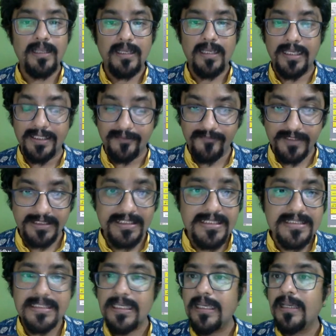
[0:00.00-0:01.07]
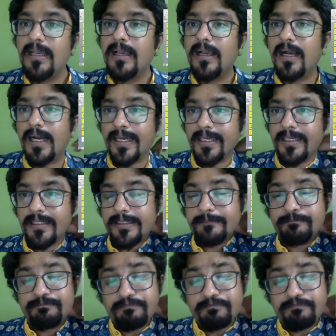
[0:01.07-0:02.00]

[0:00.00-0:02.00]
And after this, I